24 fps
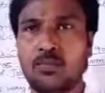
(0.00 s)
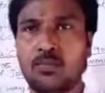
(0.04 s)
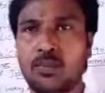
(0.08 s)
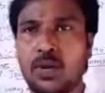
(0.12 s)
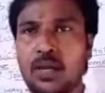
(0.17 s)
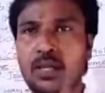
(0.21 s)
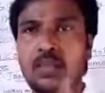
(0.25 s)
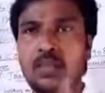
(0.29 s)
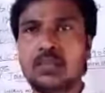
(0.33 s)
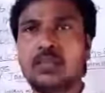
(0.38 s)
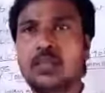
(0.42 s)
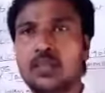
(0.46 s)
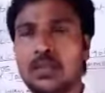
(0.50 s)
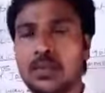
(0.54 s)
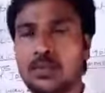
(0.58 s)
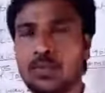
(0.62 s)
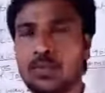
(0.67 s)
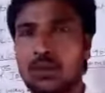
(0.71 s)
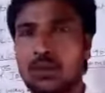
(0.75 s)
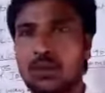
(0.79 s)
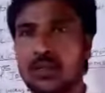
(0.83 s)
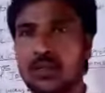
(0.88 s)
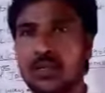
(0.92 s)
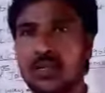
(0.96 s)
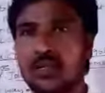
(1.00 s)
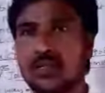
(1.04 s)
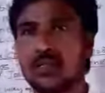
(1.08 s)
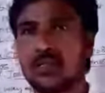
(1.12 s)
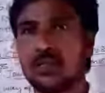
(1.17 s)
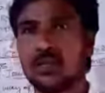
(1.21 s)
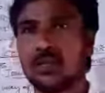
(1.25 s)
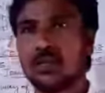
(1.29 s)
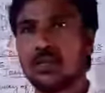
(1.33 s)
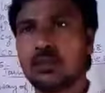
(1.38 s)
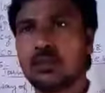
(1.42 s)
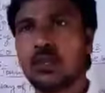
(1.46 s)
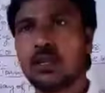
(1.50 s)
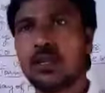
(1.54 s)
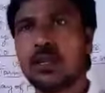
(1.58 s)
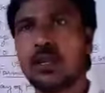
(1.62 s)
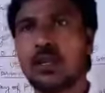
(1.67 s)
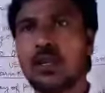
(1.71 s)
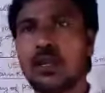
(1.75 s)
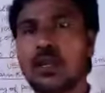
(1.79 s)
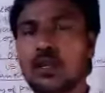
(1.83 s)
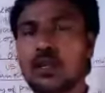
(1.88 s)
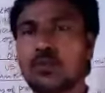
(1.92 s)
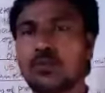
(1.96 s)
By their protest,
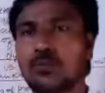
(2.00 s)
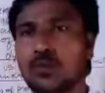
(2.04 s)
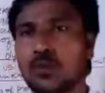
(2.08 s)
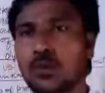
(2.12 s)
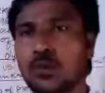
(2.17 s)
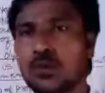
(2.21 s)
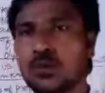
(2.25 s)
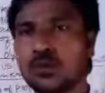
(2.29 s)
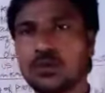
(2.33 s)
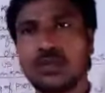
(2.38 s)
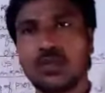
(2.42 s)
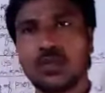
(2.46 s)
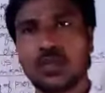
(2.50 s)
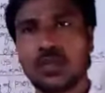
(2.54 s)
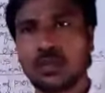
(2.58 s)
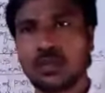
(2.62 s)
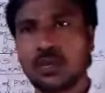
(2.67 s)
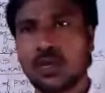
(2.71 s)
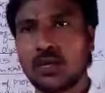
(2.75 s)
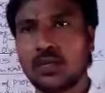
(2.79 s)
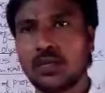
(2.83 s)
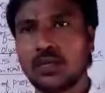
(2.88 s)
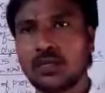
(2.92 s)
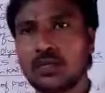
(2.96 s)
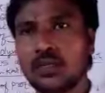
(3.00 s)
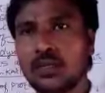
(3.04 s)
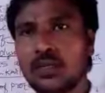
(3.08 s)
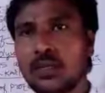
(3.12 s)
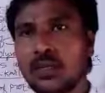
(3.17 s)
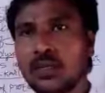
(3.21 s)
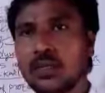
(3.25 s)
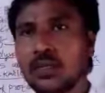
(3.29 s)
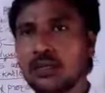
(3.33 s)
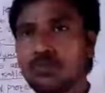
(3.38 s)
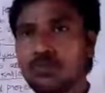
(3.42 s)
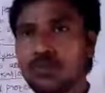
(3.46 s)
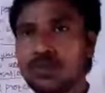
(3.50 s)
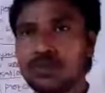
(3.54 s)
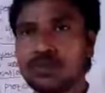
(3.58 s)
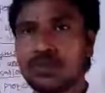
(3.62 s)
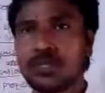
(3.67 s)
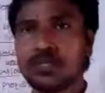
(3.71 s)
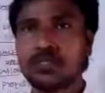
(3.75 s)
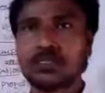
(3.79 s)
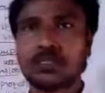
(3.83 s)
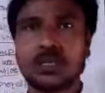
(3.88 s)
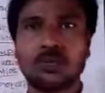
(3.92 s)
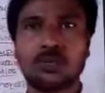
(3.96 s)
they have brought the equality.
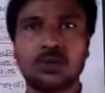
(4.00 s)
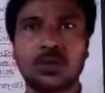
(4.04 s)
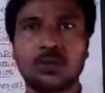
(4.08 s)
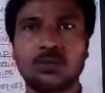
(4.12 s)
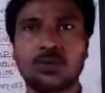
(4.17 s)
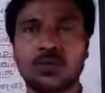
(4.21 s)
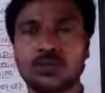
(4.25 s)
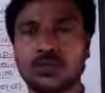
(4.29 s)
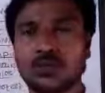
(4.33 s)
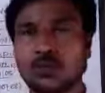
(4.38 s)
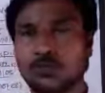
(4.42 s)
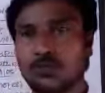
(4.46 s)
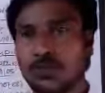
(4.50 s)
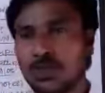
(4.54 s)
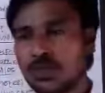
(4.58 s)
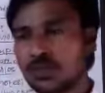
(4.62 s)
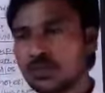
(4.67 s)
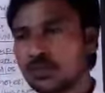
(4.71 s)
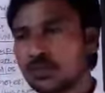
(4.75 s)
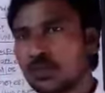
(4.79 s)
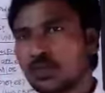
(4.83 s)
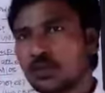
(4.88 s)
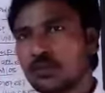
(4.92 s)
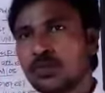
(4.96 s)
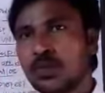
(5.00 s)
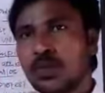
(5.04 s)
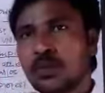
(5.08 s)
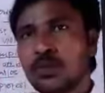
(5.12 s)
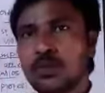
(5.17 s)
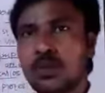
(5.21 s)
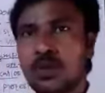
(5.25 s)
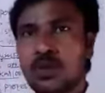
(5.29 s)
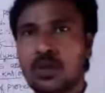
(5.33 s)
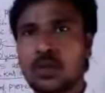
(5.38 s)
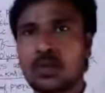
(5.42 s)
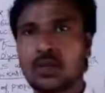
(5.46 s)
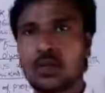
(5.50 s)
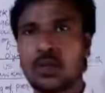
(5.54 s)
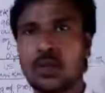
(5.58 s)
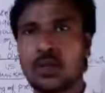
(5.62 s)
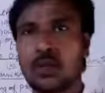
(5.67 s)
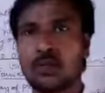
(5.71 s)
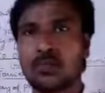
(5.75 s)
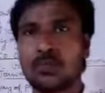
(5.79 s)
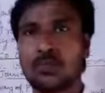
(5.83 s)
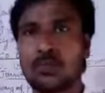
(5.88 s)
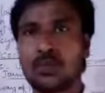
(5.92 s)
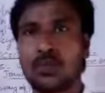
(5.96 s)
Best example was the Belgium
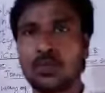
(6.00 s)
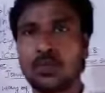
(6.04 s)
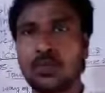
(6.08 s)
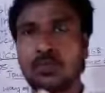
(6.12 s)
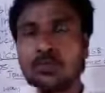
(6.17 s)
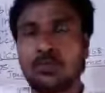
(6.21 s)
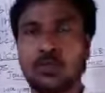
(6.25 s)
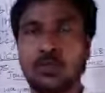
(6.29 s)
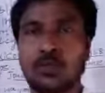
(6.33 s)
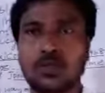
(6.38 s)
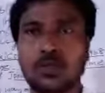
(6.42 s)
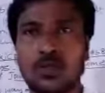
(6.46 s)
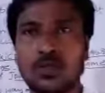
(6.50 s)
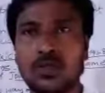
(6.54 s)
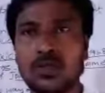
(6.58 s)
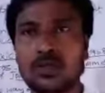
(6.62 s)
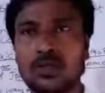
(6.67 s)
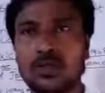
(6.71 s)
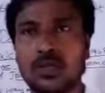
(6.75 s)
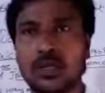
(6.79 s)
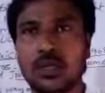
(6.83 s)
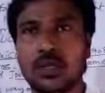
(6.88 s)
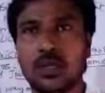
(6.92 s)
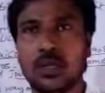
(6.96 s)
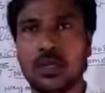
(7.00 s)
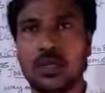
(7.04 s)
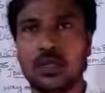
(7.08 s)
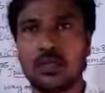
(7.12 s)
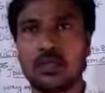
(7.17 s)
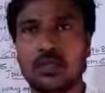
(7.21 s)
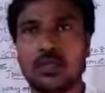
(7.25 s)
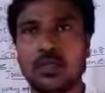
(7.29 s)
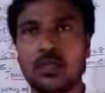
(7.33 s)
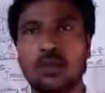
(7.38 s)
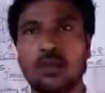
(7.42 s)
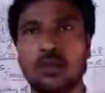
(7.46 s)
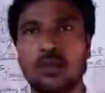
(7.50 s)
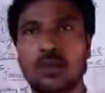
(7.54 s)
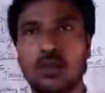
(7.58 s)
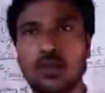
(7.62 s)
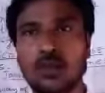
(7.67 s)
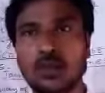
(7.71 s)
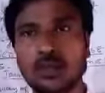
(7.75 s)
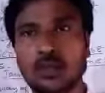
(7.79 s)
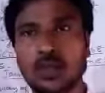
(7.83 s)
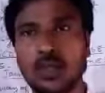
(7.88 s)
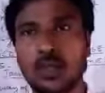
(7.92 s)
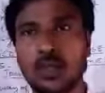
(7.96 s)
after the protest, and they
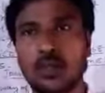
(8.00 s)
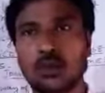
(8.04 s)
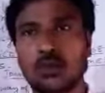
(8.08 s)
got the